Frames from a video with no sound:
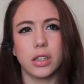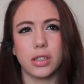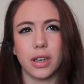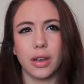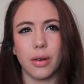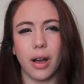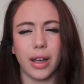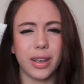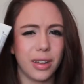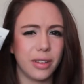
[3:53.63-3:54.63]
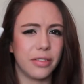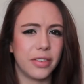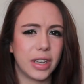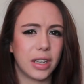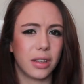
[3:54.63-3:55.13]
So I kind of
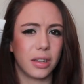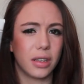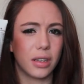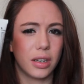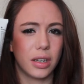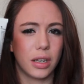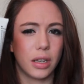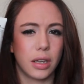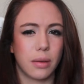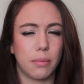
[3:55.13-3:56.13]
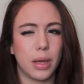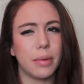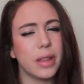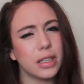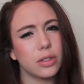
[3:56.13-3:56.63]
figured that
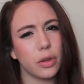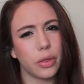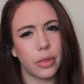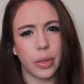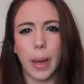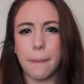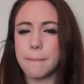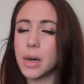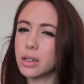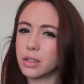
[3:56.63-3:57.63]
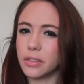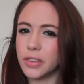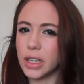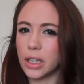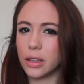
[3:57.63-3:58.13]
maybe there's not that much of
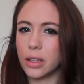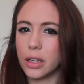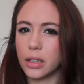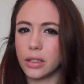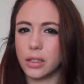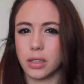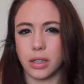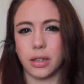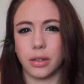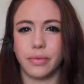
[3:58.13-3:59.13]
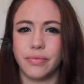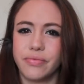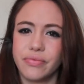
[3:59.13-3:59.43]
it in there, so